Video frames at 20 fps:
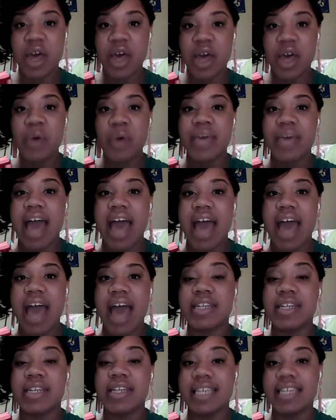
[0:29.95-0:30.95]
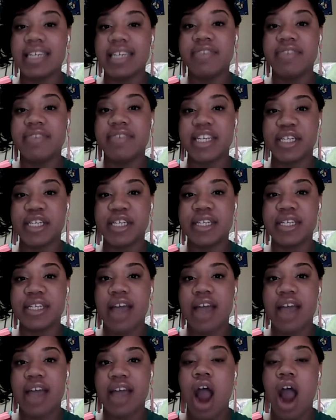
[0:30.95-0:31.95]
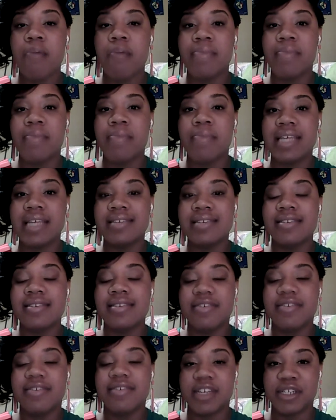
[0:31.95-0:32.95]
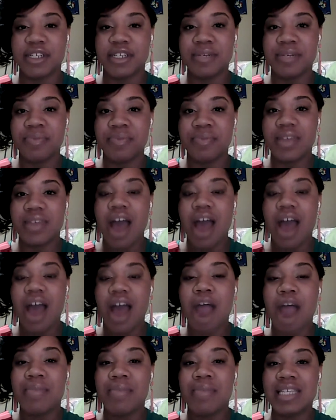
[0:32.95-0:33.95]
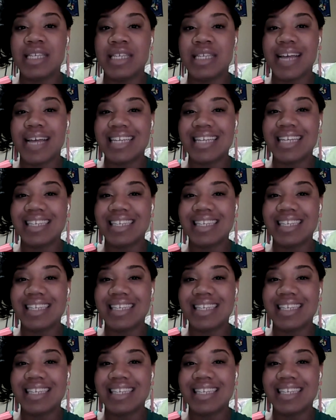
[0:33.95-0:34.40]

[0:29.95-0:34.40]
we have our Teen Division, our Miss Division, our Miss Plus,